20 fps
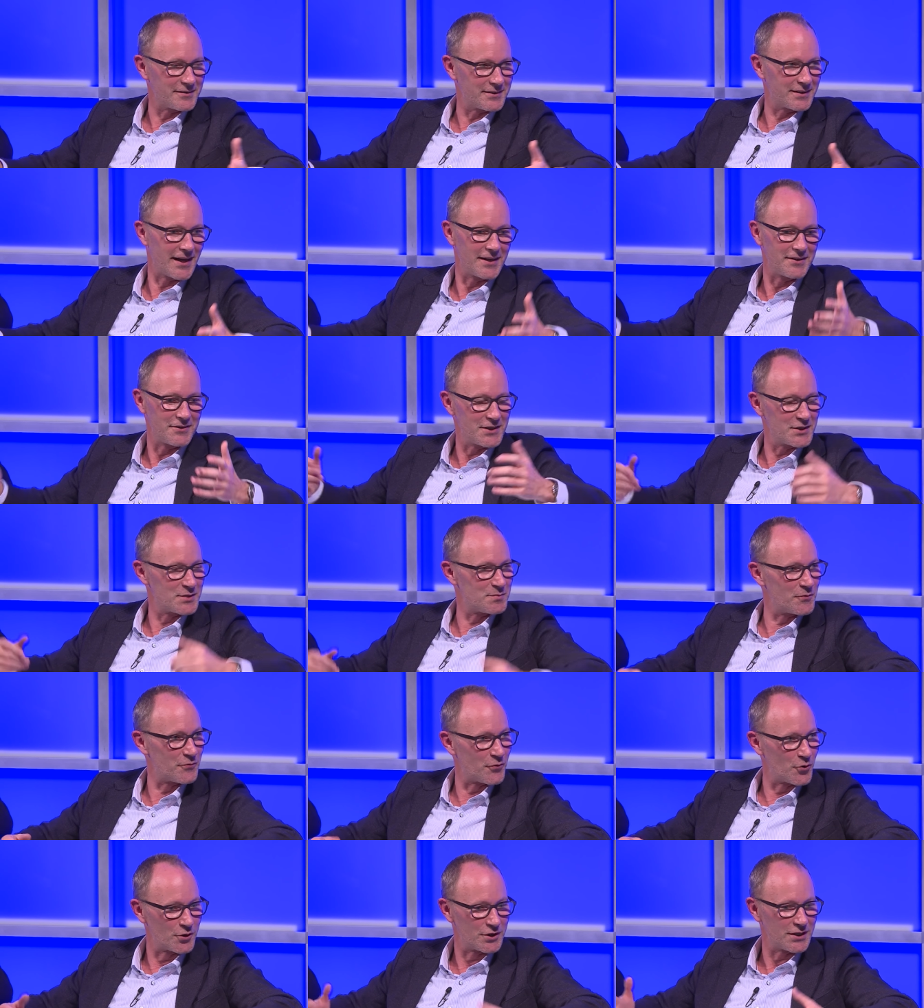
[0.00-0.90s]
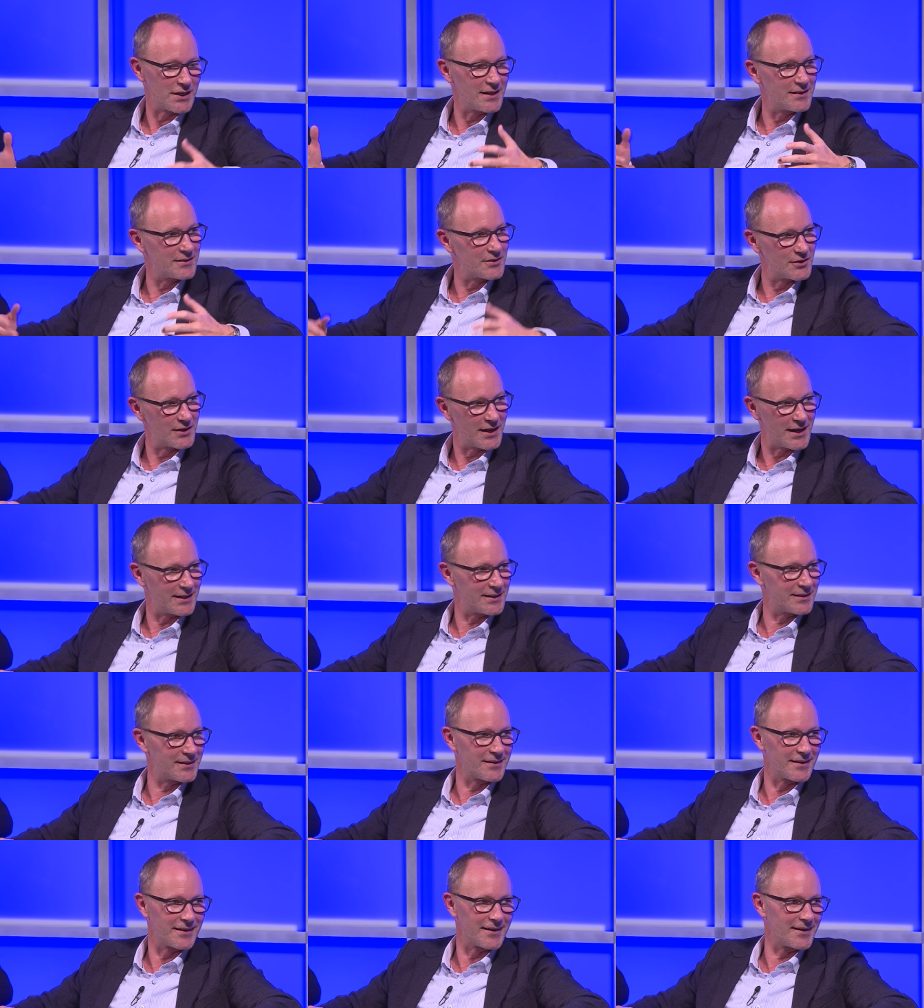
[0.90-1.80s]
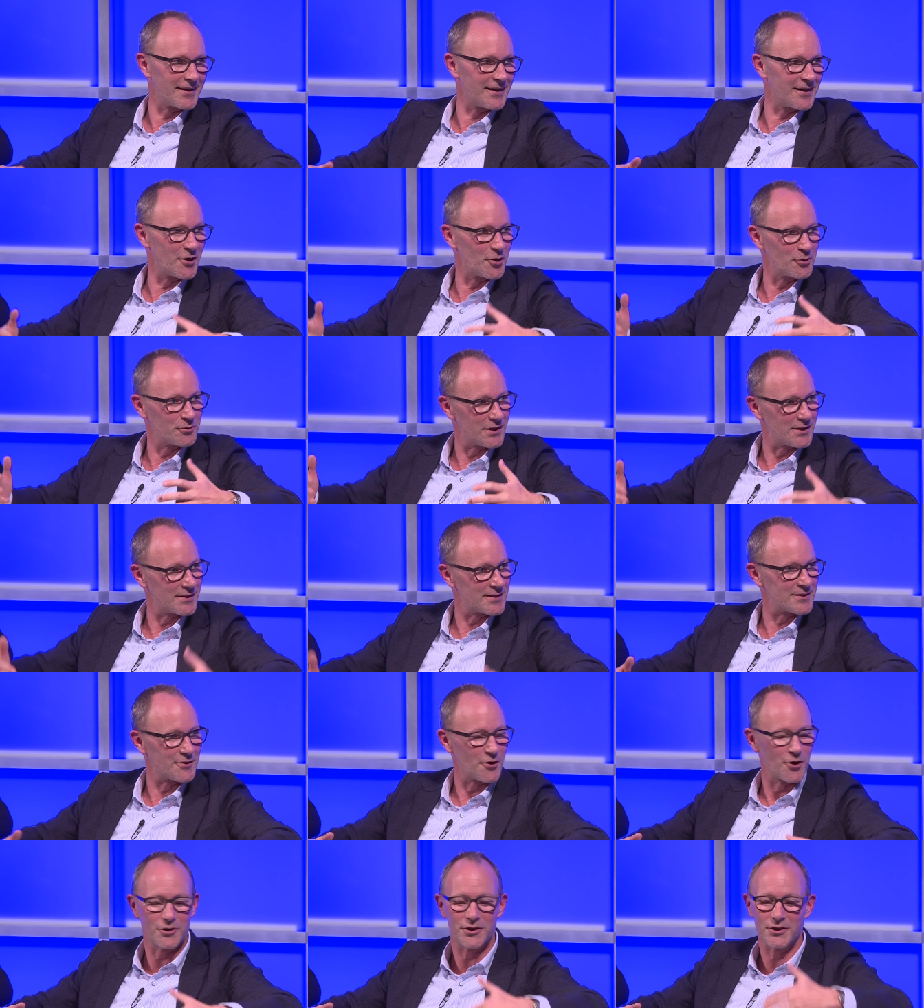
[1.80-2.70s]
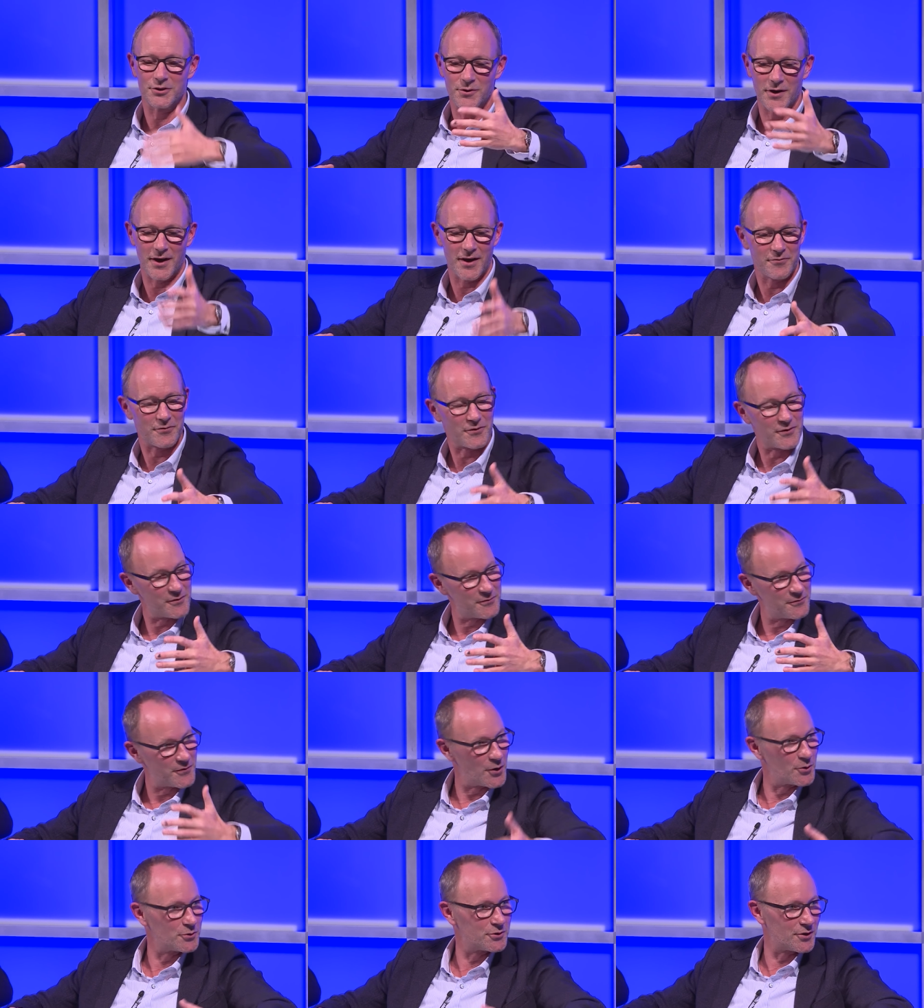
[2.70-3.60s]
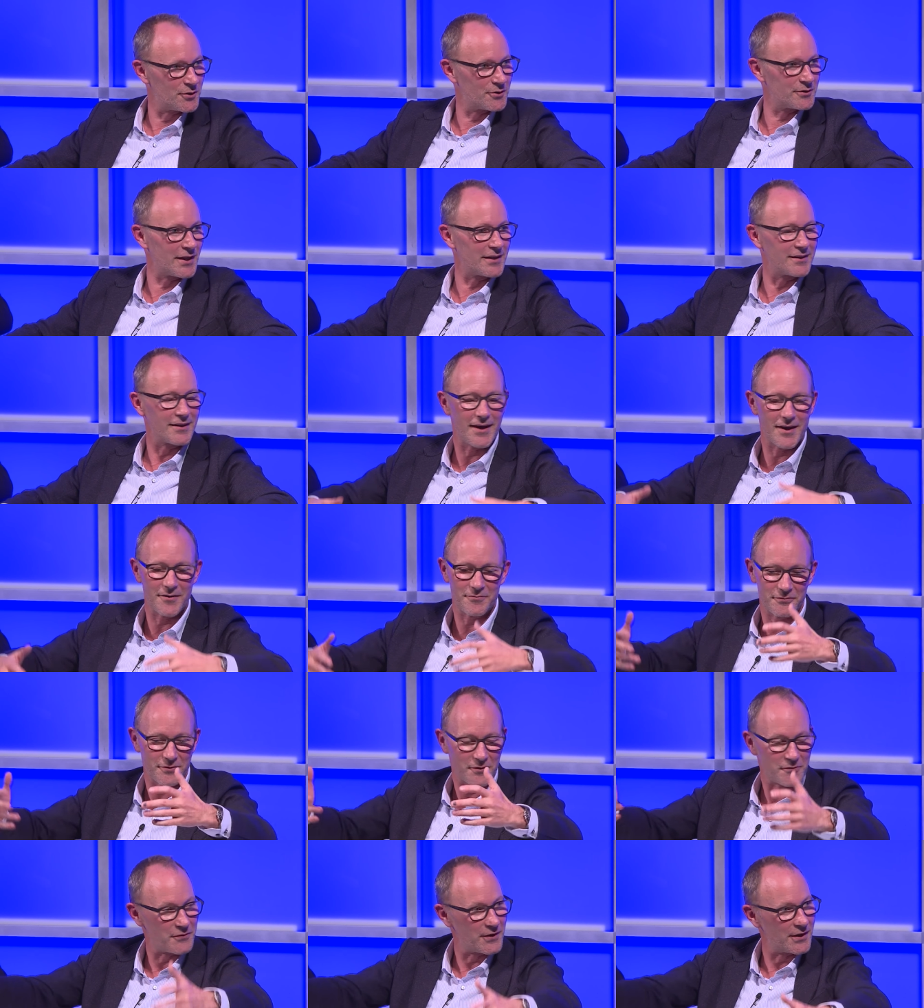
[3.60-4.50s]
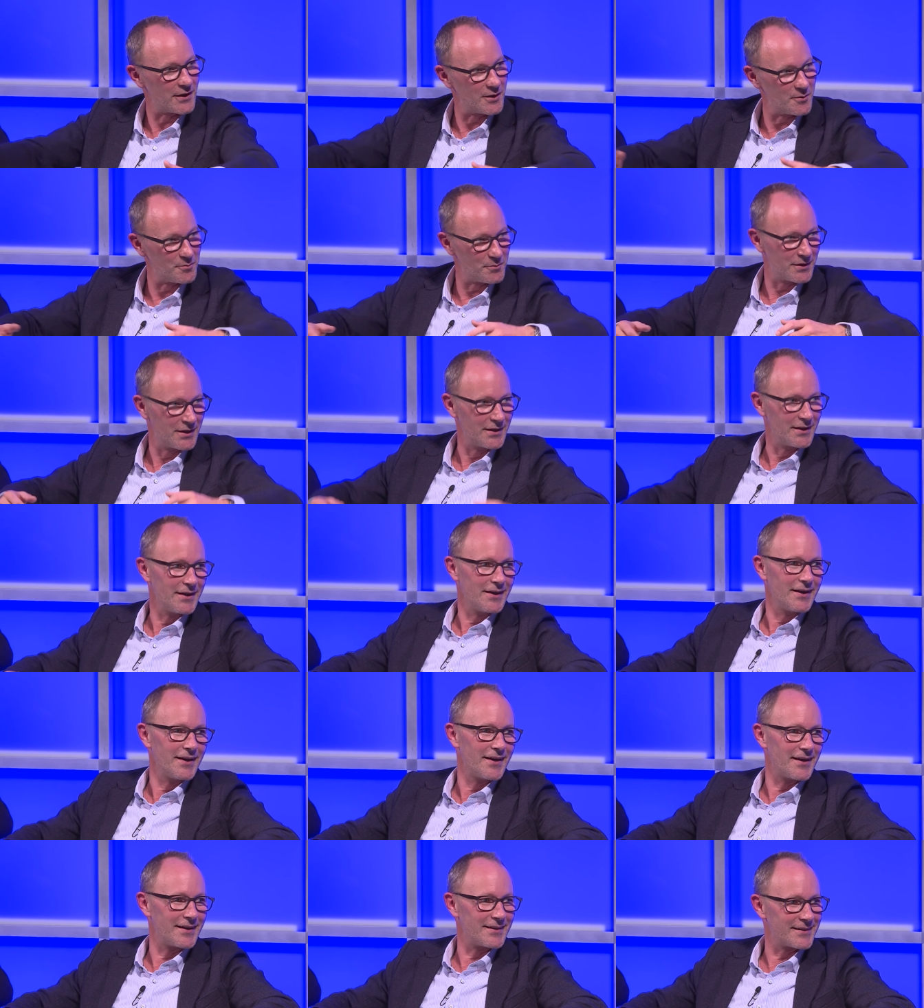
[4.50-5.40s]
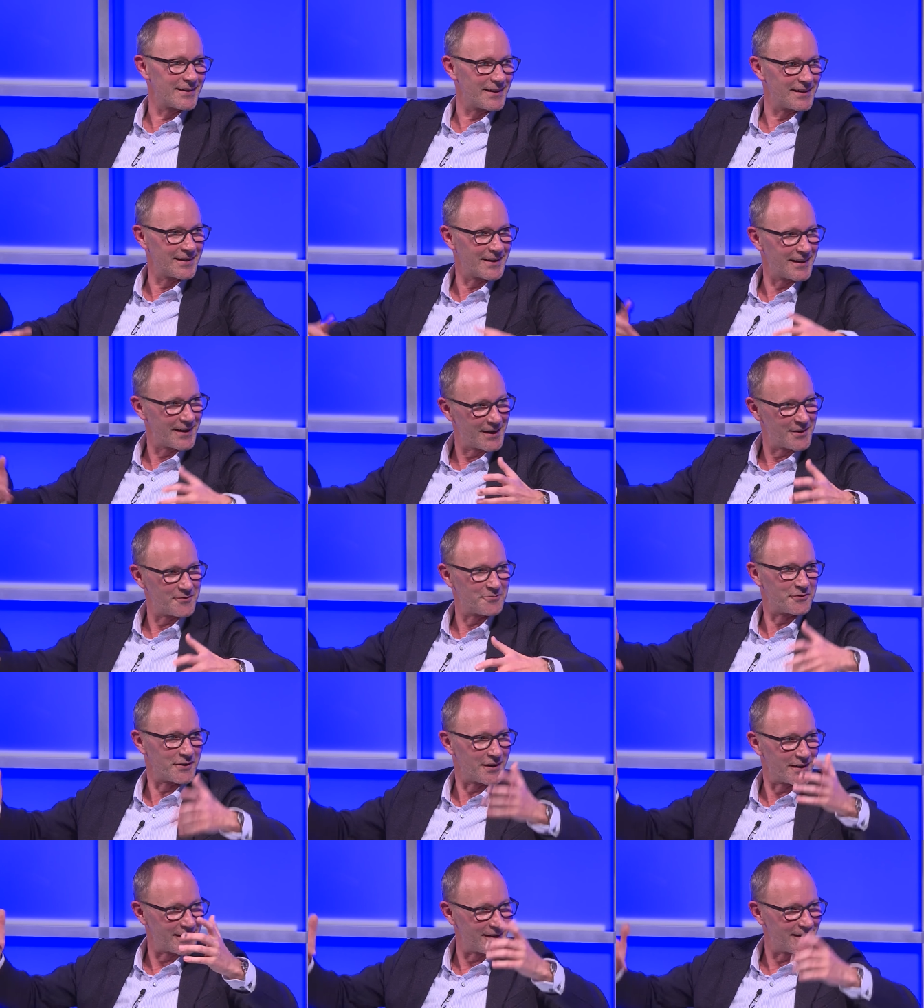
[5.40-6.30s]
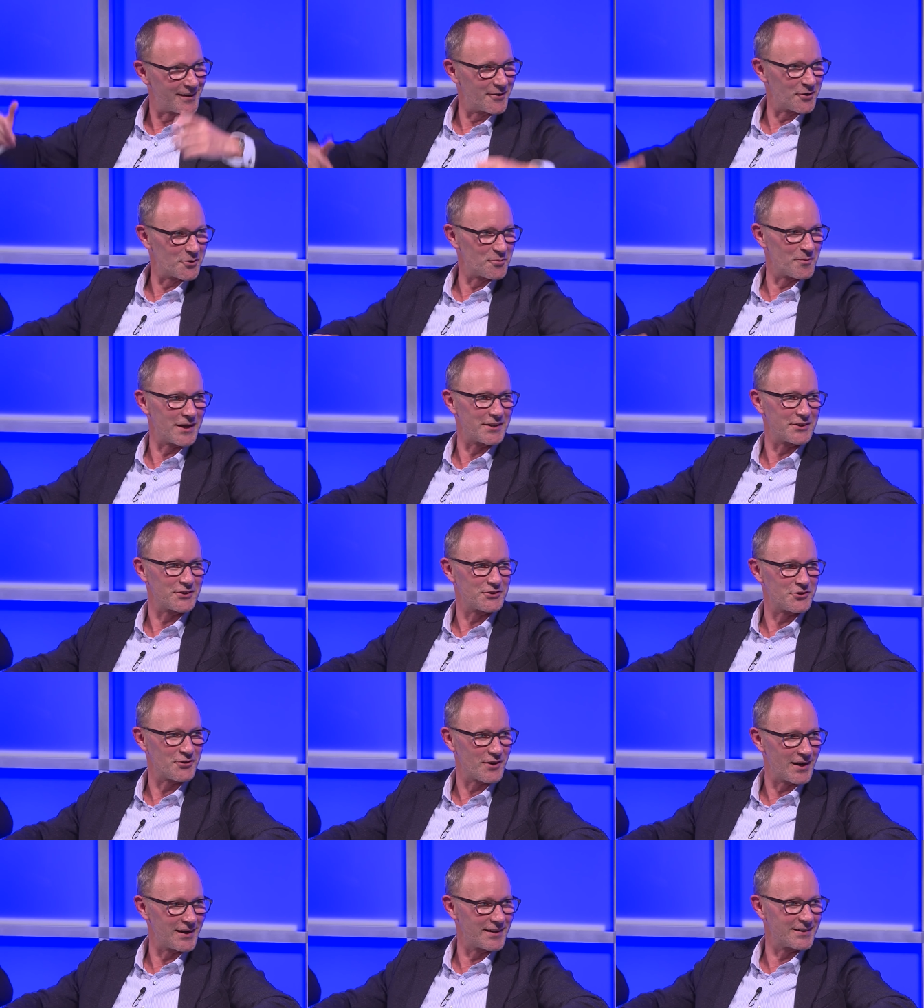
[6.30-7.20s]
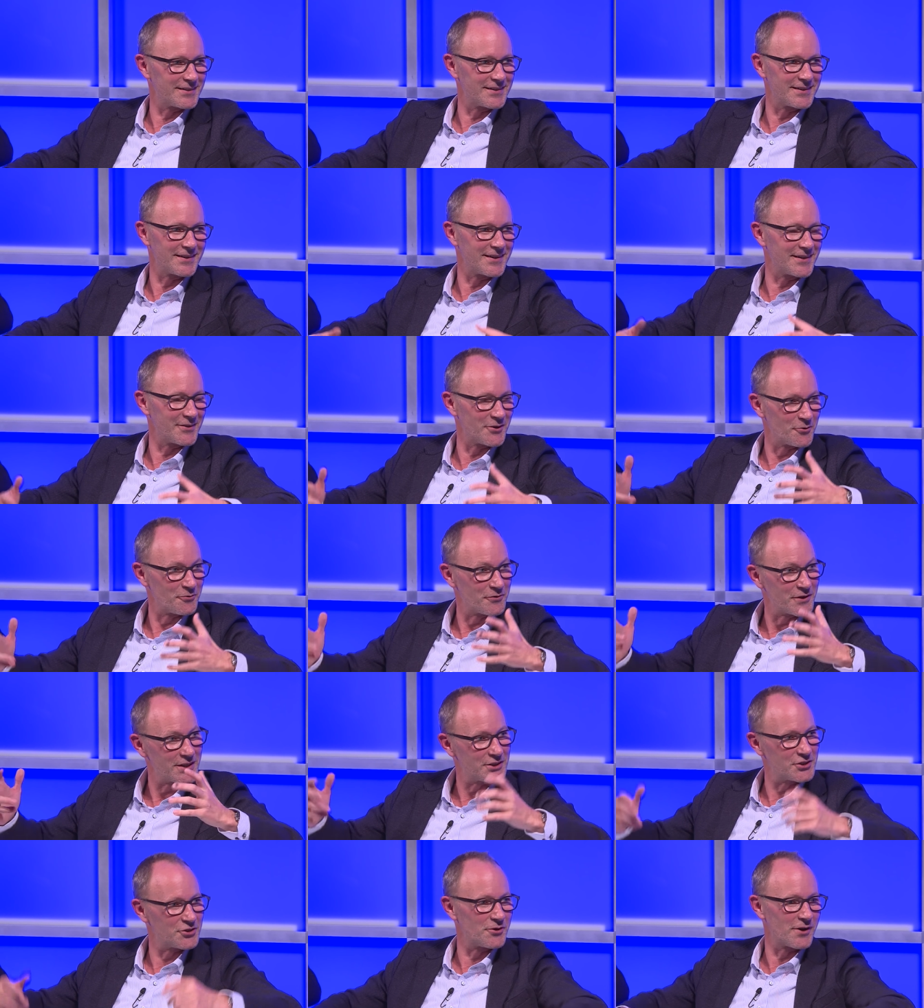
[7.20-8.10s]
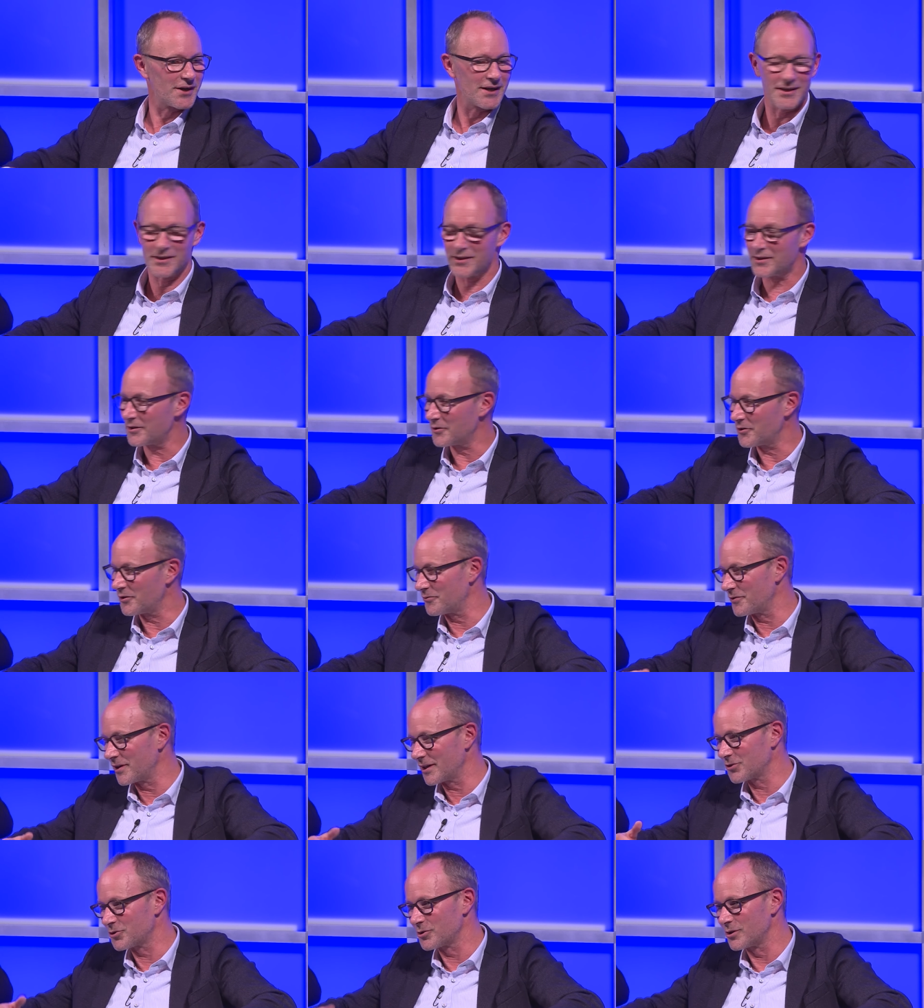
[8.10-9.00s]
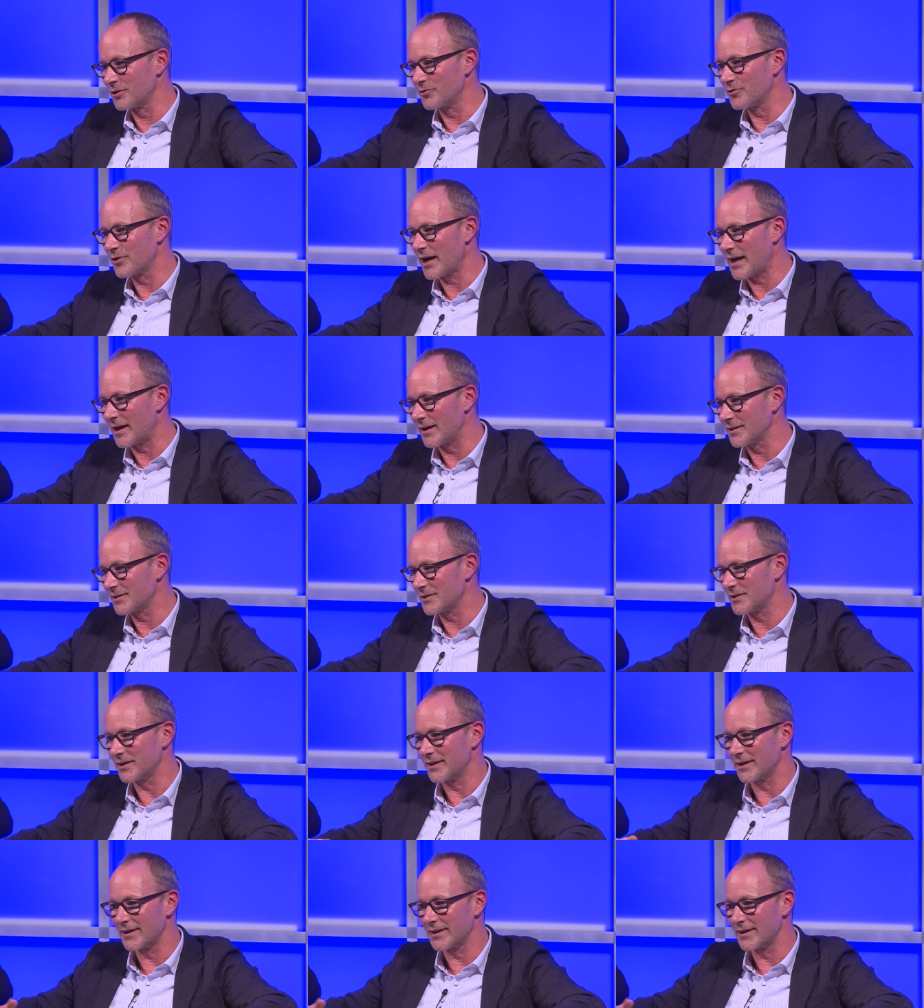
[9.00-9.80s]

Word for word: 10 years before the internet, uh, hotels started to have a photo, then they have a film, and then they have uh, augmented reality or virtual, virtual reality.